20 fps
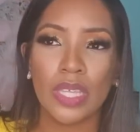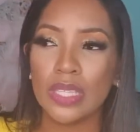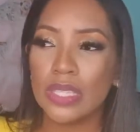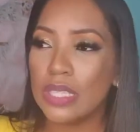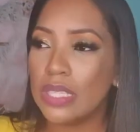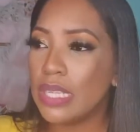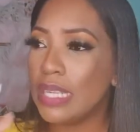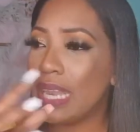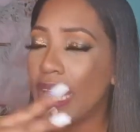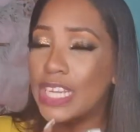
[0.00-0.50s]

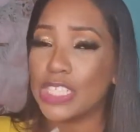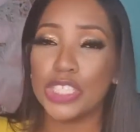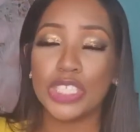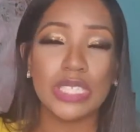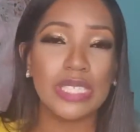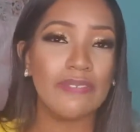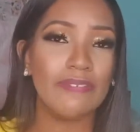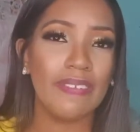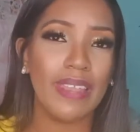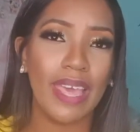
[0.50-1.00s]

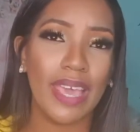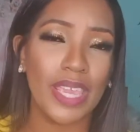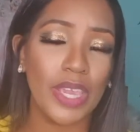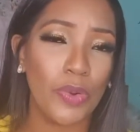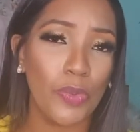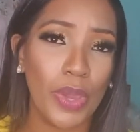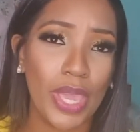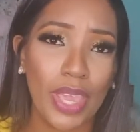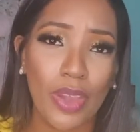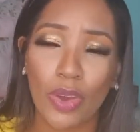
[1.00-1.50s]
lashes fly
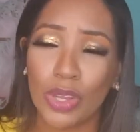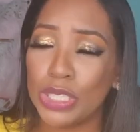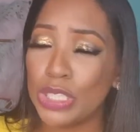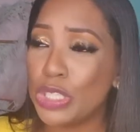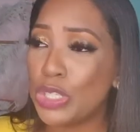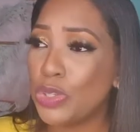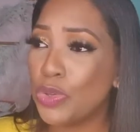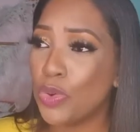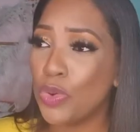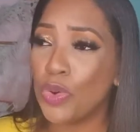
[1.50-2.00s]
away on
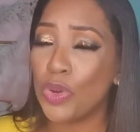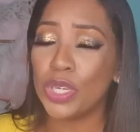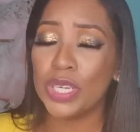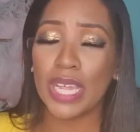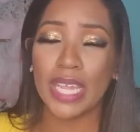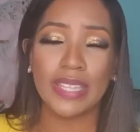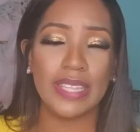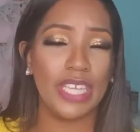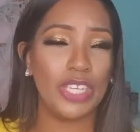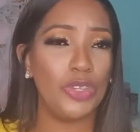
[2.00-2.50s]
its own
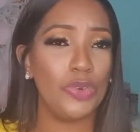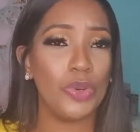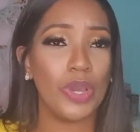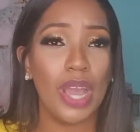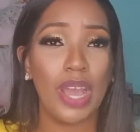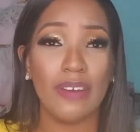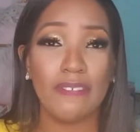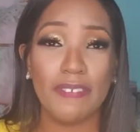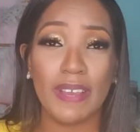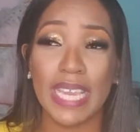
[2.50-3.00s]
and then you
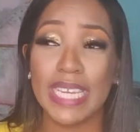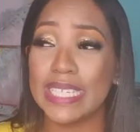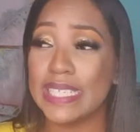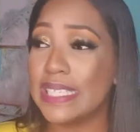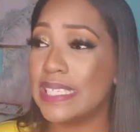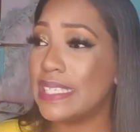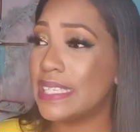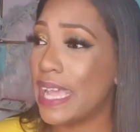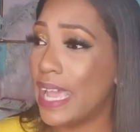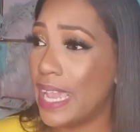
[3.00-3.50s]
can't find a
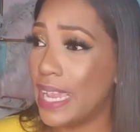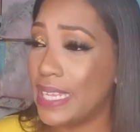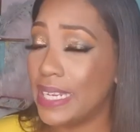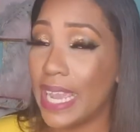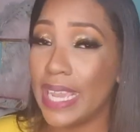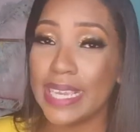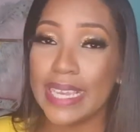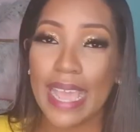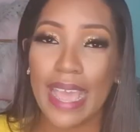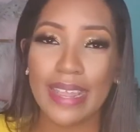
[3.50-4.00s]
side.
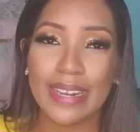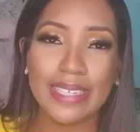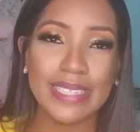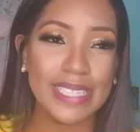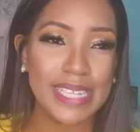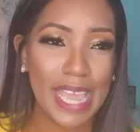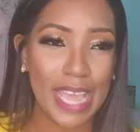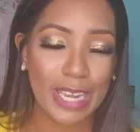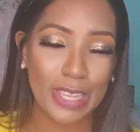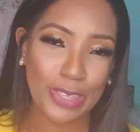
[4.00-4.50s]
I cannot
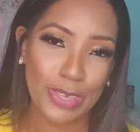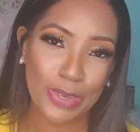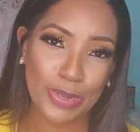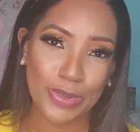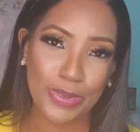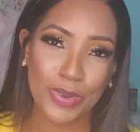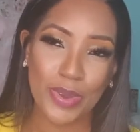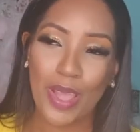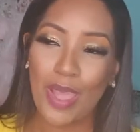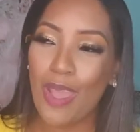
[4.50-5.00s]
tell
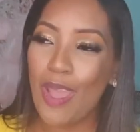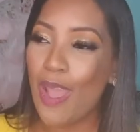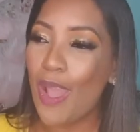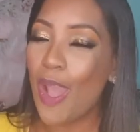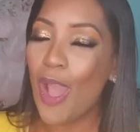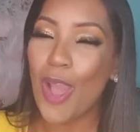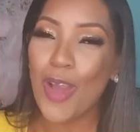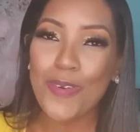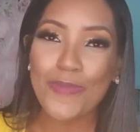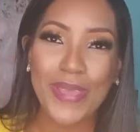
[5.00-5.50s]
you
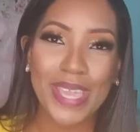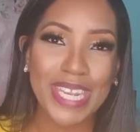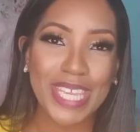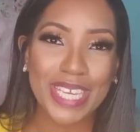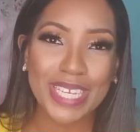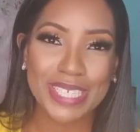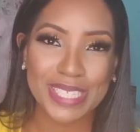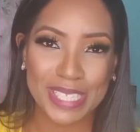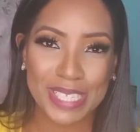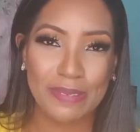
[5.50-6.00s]
how many
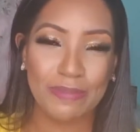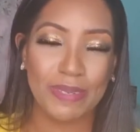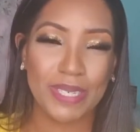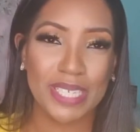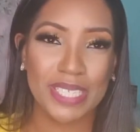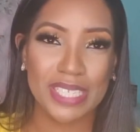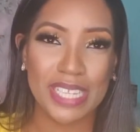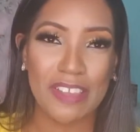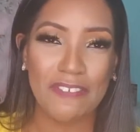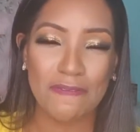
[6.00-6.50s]

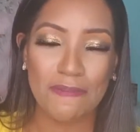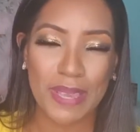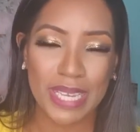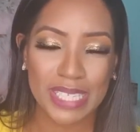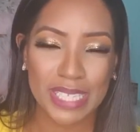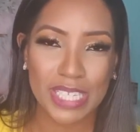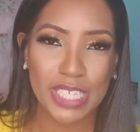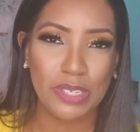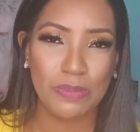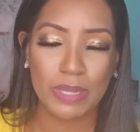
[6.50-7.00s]
customers have
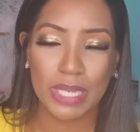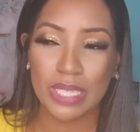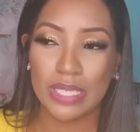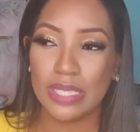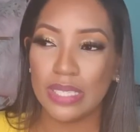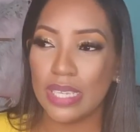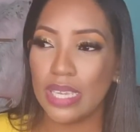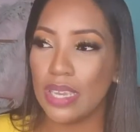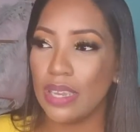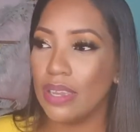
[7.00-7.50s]
messaged me and
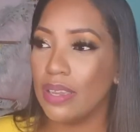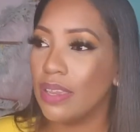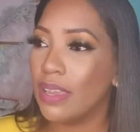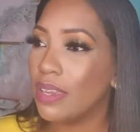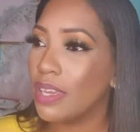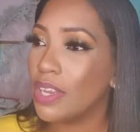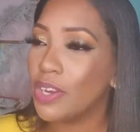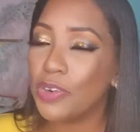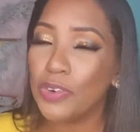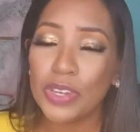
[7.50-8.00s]
say,
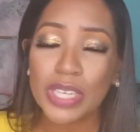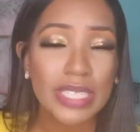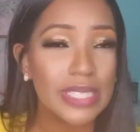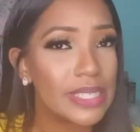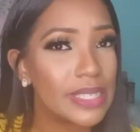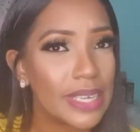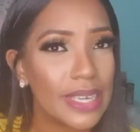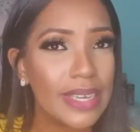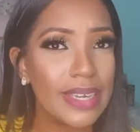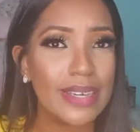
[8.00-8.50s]
"Carice
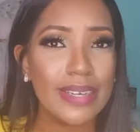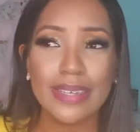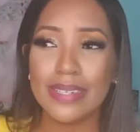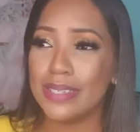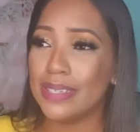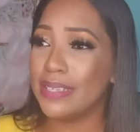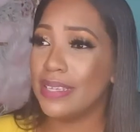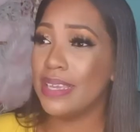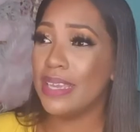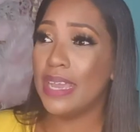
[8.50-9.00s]

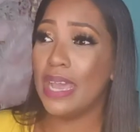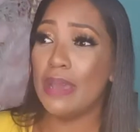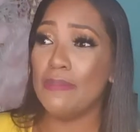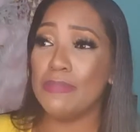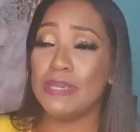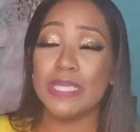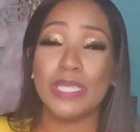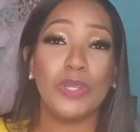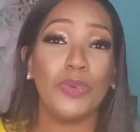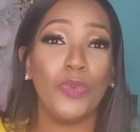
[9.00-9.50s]
girl, I'm
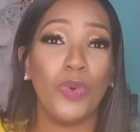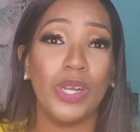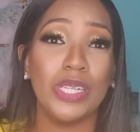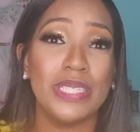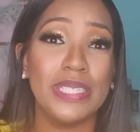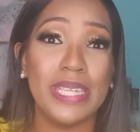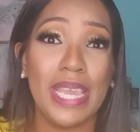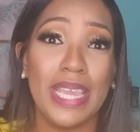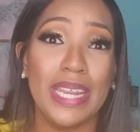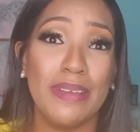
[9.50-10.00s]
missing one
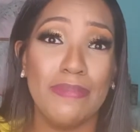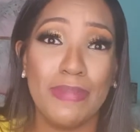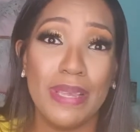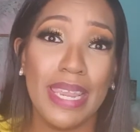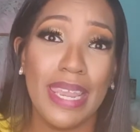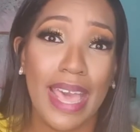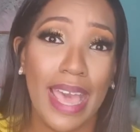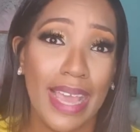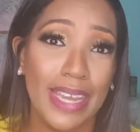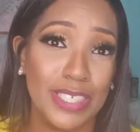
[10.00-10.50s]
side of my
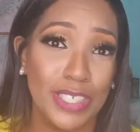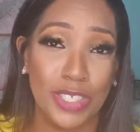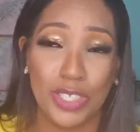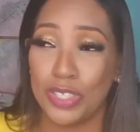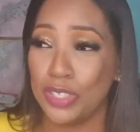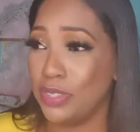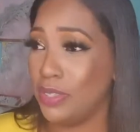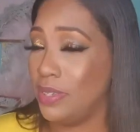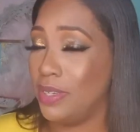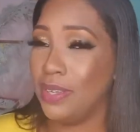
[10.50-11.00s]

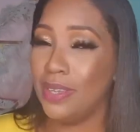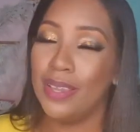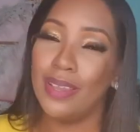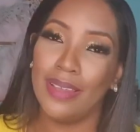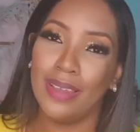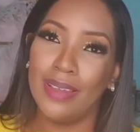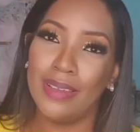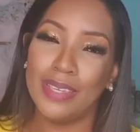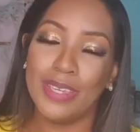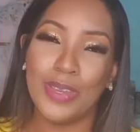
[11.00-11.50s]
lash."
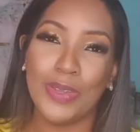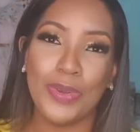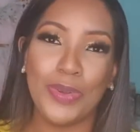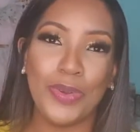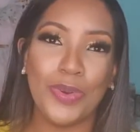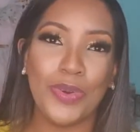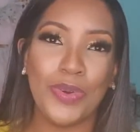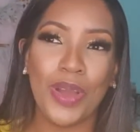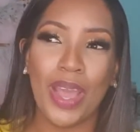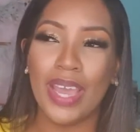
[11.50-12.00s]
You
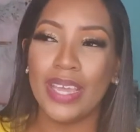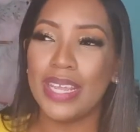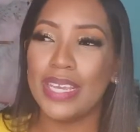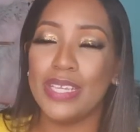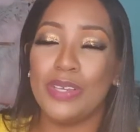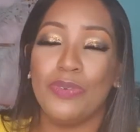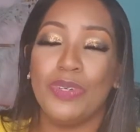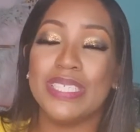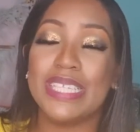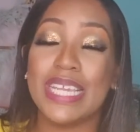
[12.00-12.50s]
know, and
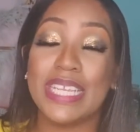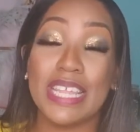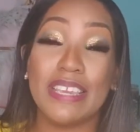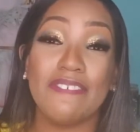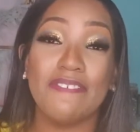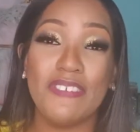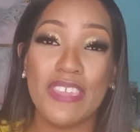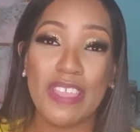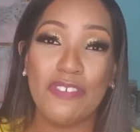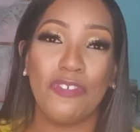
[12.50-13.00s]
it was like their
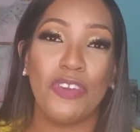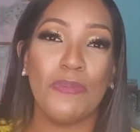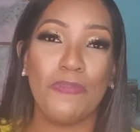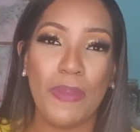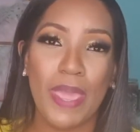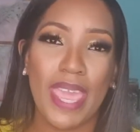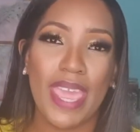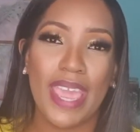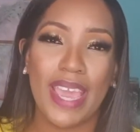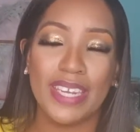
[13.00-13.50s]
favorite
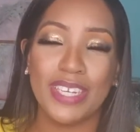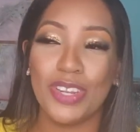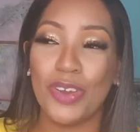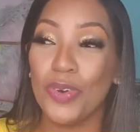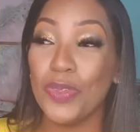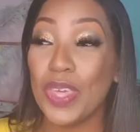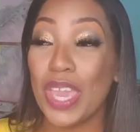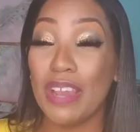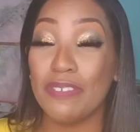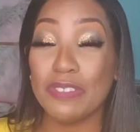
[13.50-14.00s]
pair, and now
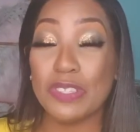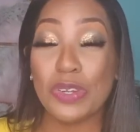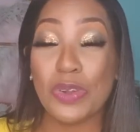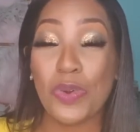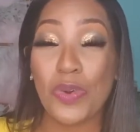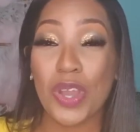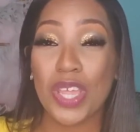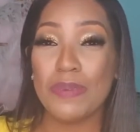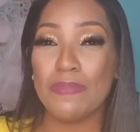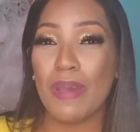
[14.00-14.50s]
they have to
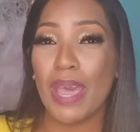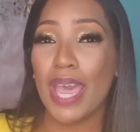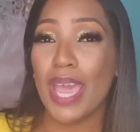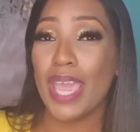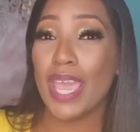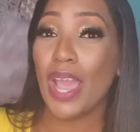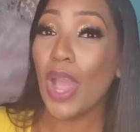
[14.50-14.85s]
go and buy